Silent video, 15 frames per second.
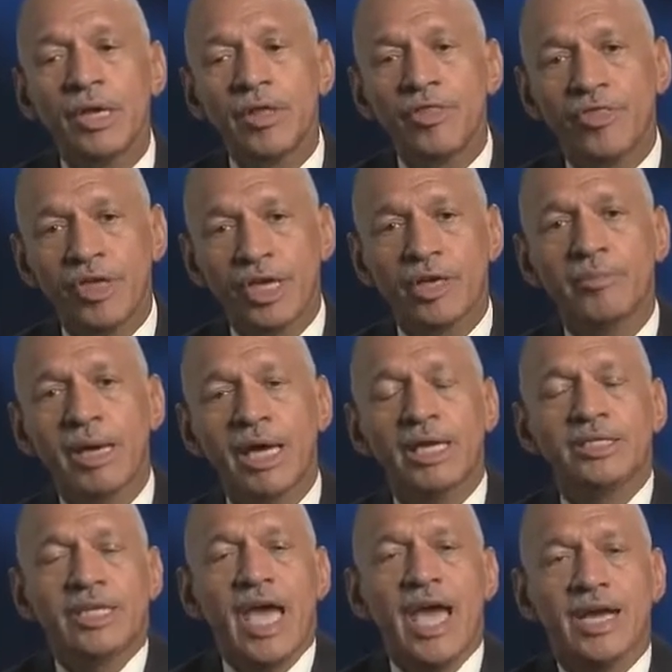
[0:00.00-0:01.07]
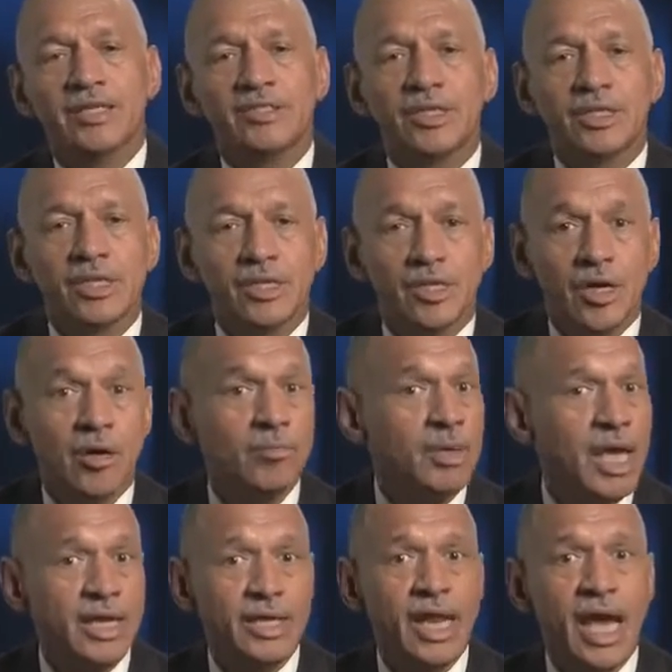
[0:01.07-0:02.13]
Think about attacks that could come
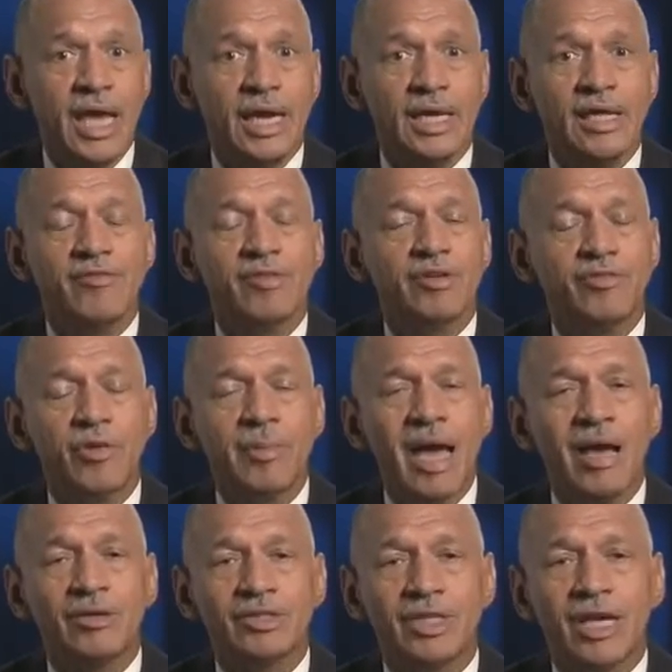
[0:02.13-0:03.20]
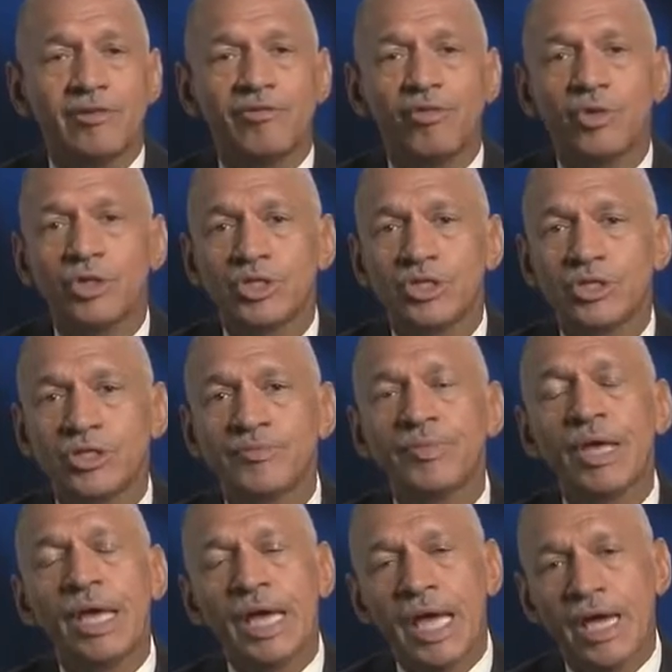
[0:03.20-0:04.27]
like 9/11 from outside forces,
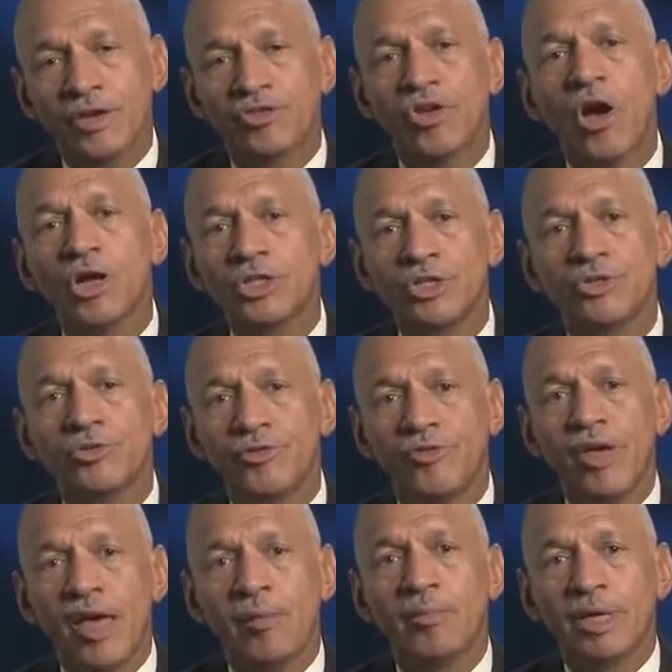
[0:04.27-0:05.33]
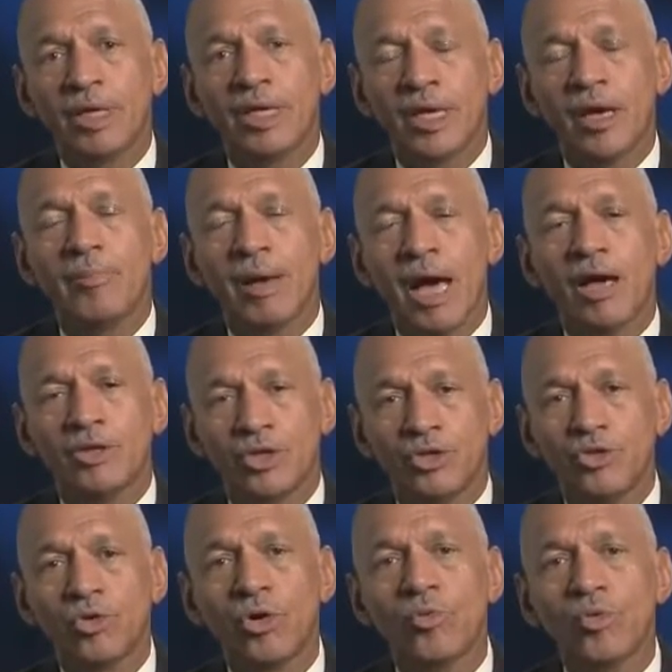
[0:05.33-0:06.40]
and talk to your family about
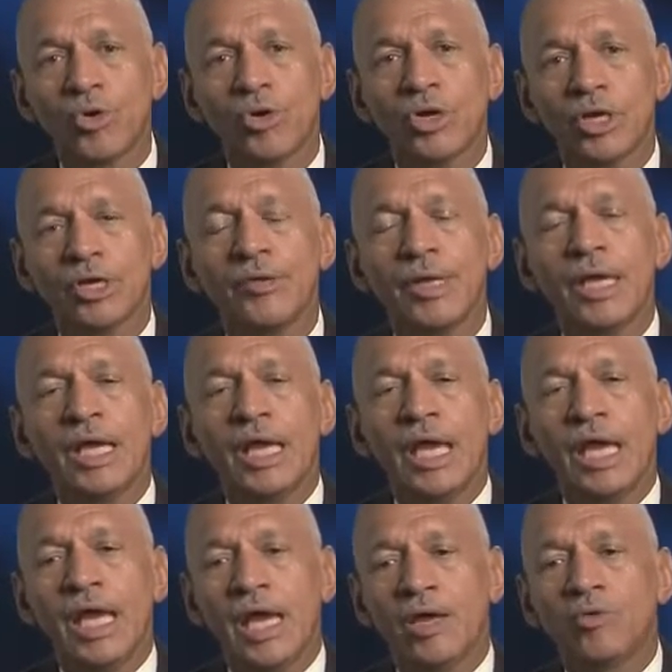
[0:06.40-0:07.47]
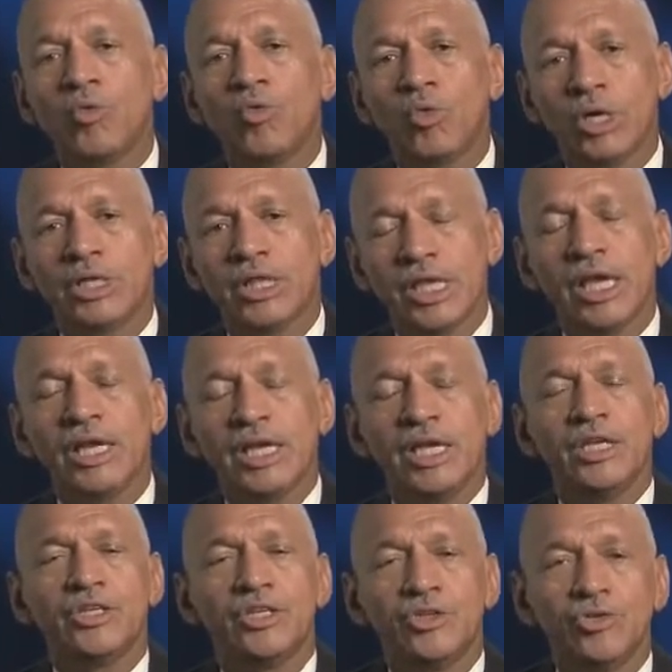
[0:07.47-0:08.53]
your work and what they
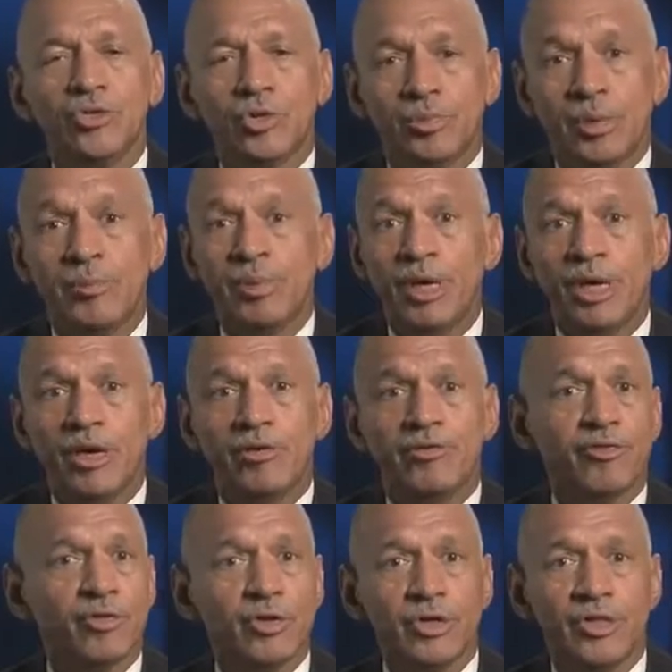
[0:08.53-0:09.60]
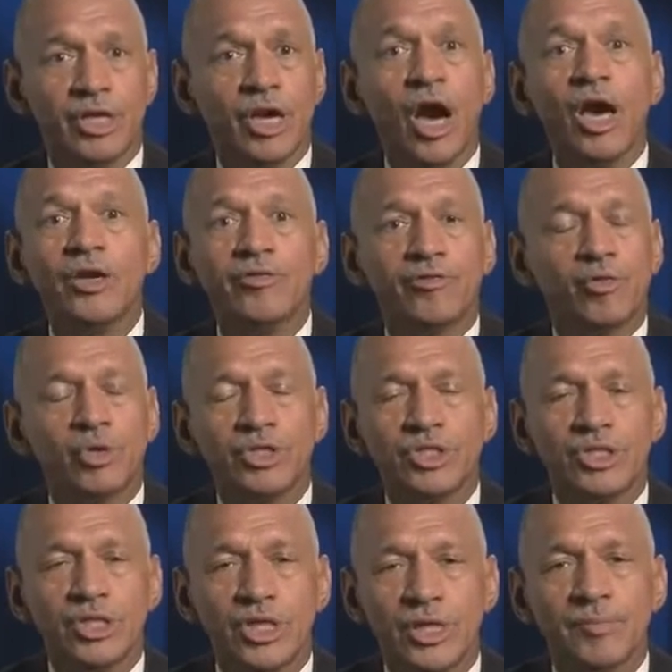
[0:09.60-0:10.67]
need to do to prepare for the
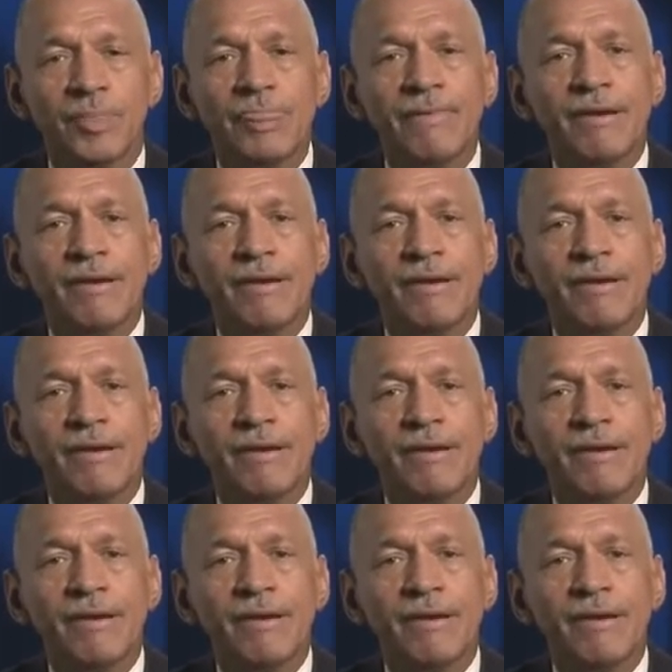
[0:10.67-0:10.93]
unforeseen.